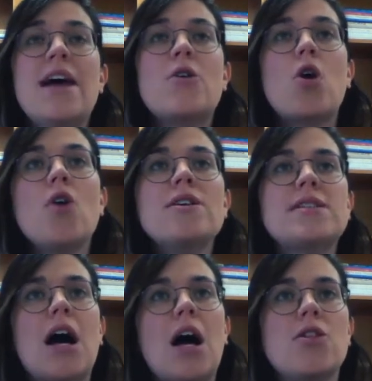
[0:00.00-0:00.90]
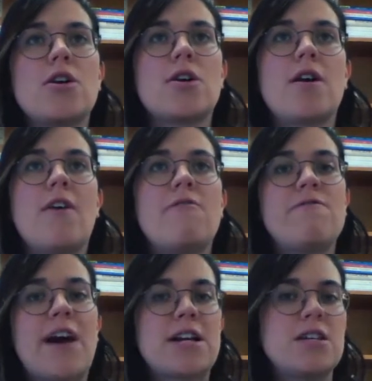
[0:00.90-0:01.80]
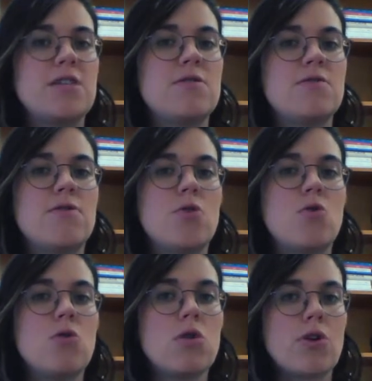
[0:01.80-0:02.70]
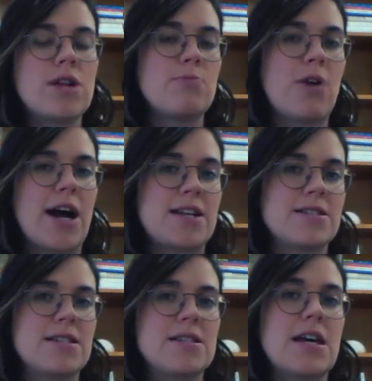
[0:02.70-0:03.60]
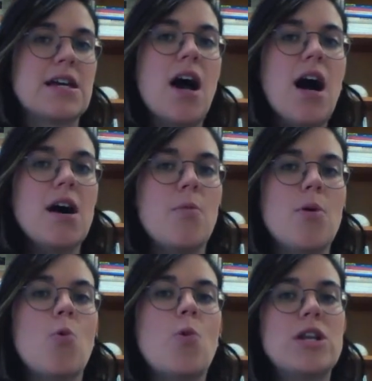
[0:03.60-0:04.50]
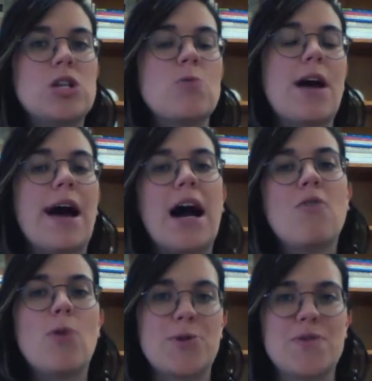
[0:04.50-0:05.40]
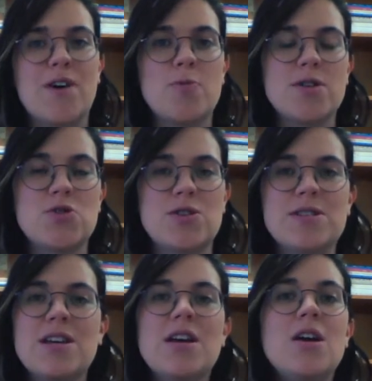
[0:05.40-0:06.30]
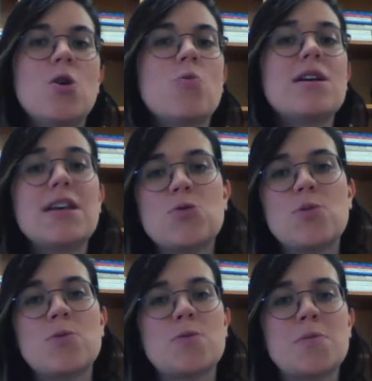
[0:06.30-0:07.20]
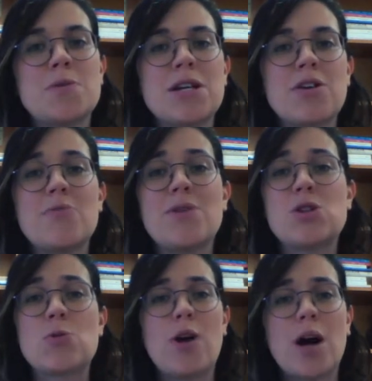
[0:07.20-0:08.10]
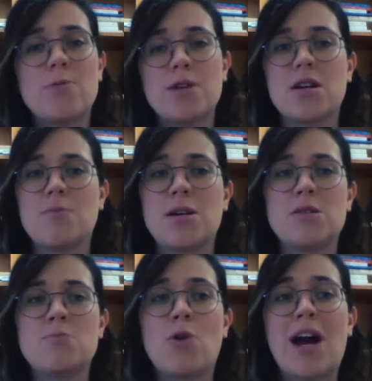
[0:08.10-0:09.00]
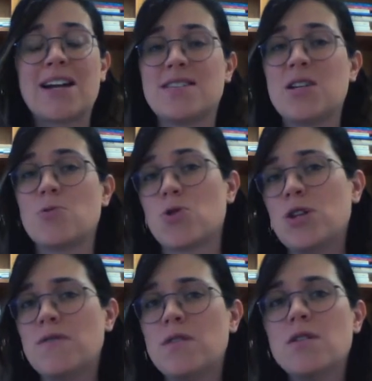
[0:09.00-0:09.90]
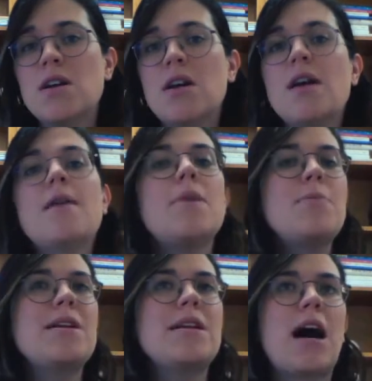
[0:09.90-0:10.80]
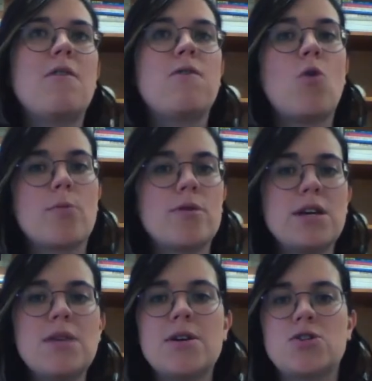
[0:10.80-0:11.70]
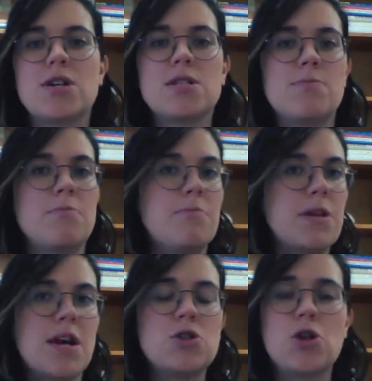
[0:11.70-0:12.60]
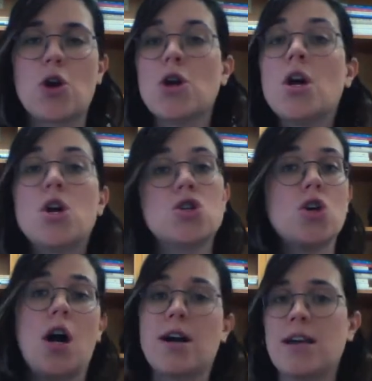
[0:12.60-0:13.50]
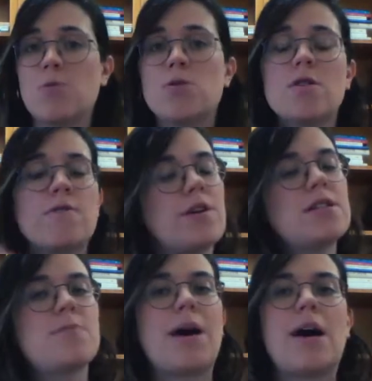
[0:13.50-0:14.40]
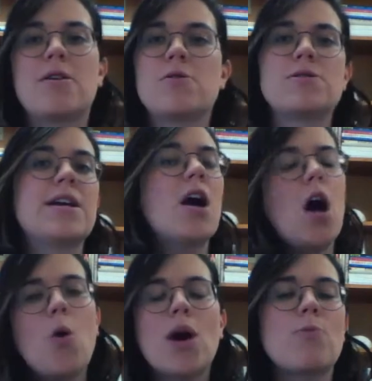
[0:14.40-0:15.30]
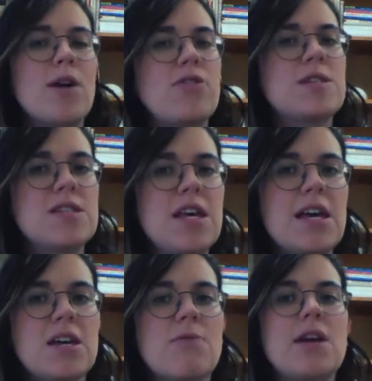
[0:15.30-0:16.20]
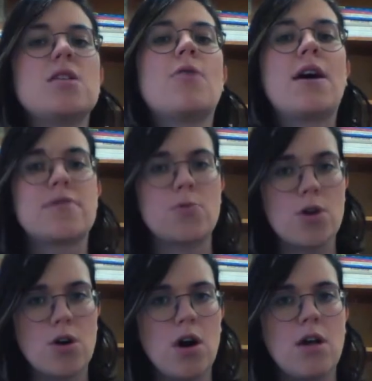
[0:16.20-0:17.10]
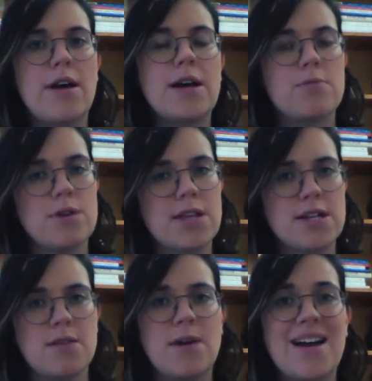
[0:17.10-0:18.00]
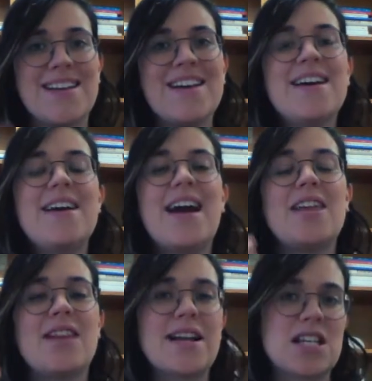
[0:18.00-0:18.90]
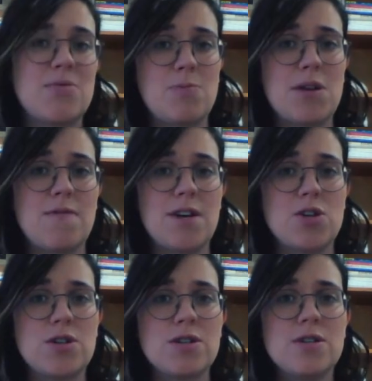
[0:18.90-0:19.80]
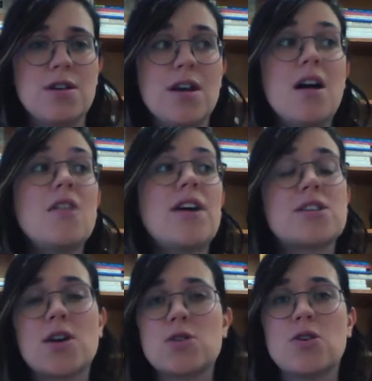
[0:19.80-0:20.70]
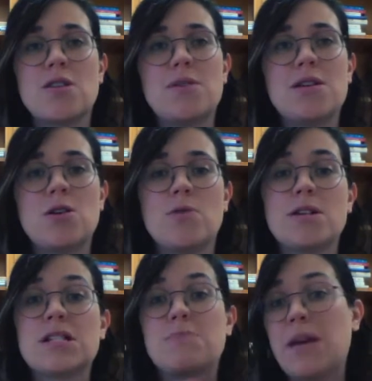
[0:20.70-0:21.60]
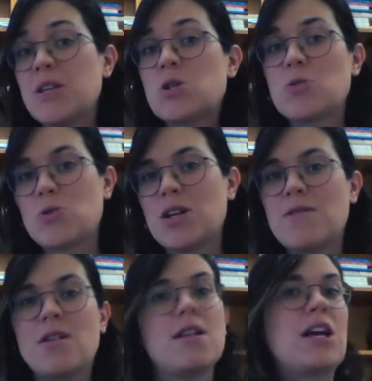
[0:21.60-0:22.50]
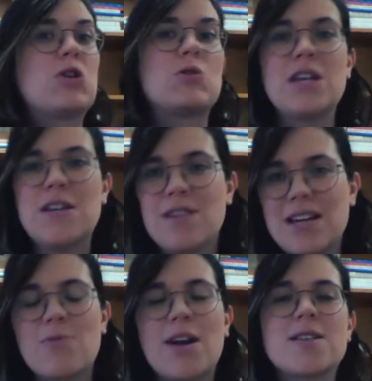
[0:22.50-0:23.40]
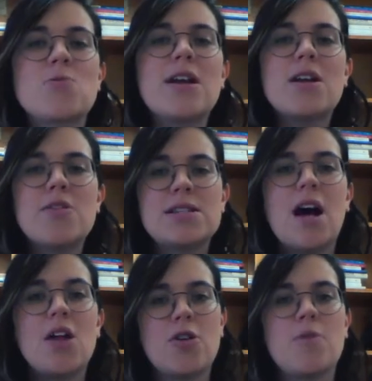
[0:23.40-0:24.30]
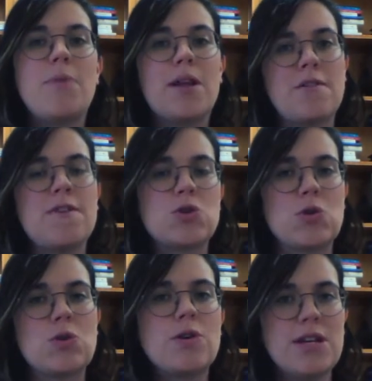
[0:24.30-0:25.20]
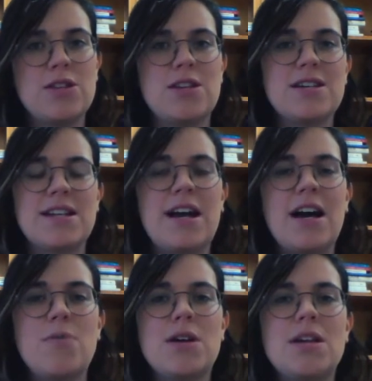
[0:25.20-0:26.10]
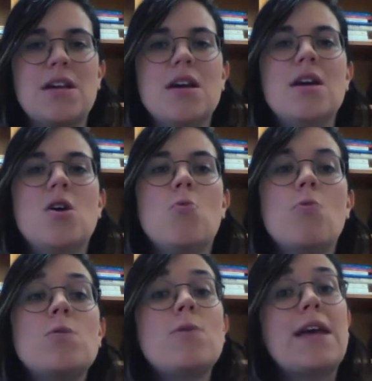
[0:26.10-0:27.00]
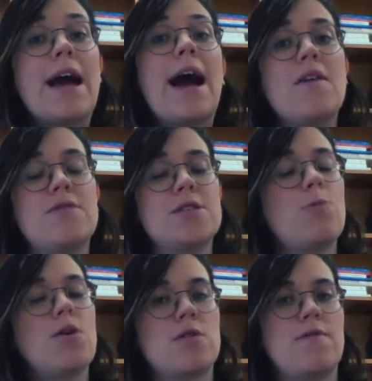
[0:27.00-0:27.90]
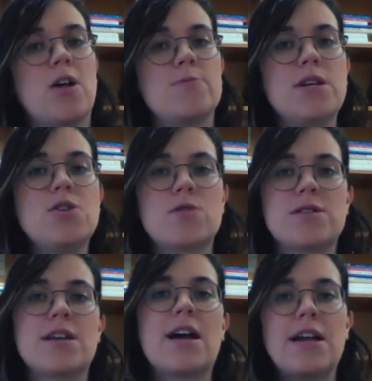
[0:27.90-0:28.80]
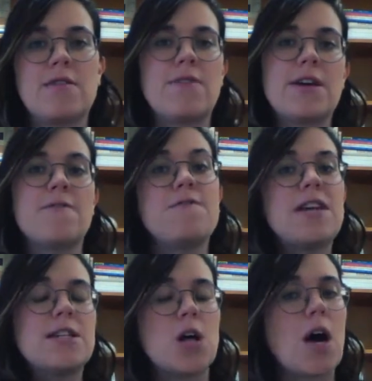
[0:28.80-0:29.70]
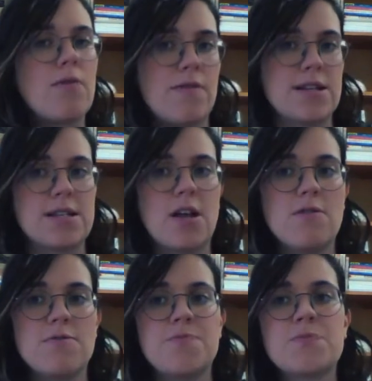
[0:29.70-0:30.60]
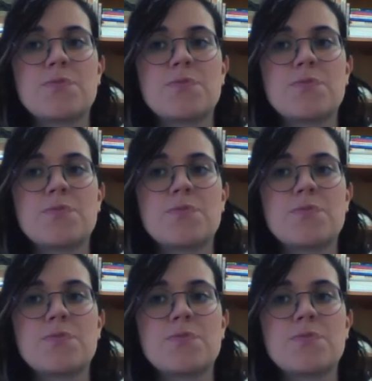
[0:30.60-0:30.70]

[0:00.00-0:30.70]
and there are all these other effective learning practices that come when you have well-developed interests. Re-engagement with the material means you're probably going to be practicing retrieval, maybe not formally, but just because you're talking with your friends about it or saying, oh, I read this thing, right? You have to recall that and bring that to mind, and that's going to be beneficial. That's also going to be doing spaced retrieval, interleaving, right? So we get all these other beneficial learning things that happen when we have this well-developed interest that kind of like feeds off of itself.